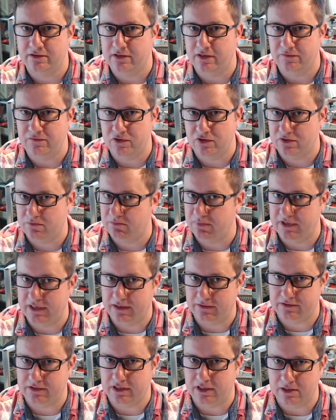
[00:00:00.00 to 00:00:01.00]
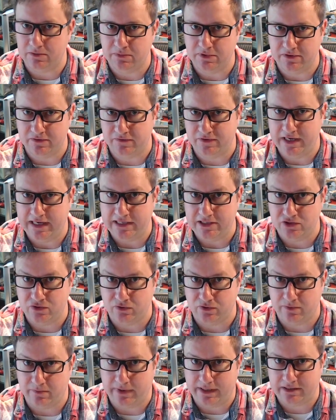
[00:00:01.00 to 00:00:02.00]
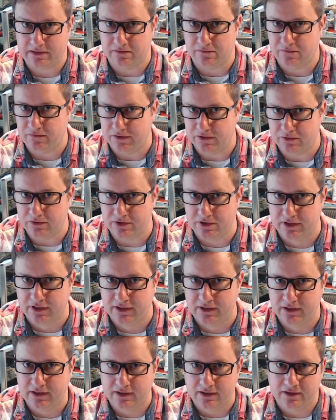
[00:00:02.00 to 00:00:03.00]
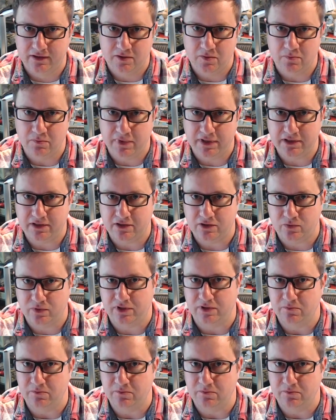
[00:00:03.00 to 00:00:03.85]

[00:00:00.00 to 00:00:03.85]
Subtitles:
They've just been able to get a bit of an edge on the battlefield, make a quick